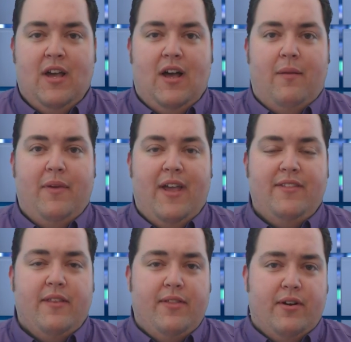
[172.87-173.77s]

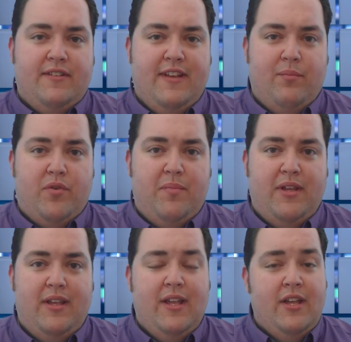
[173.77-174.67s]
And the third tip would
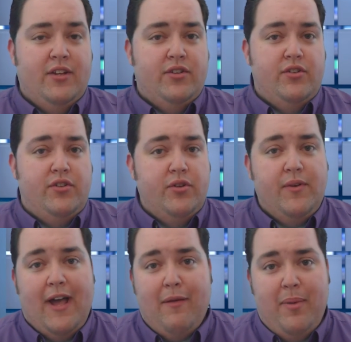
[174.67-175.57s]
be
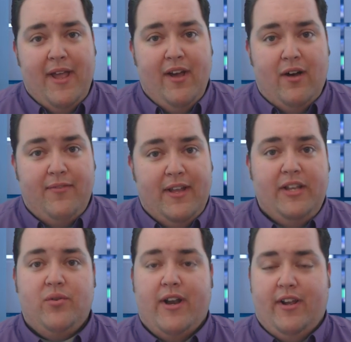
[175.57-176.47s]
do not pay off
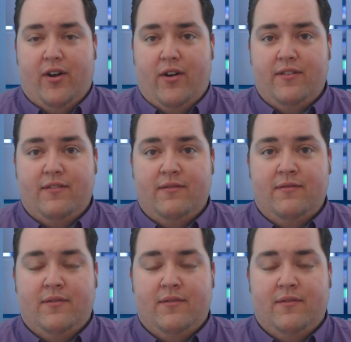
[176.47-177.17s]
any credit cards.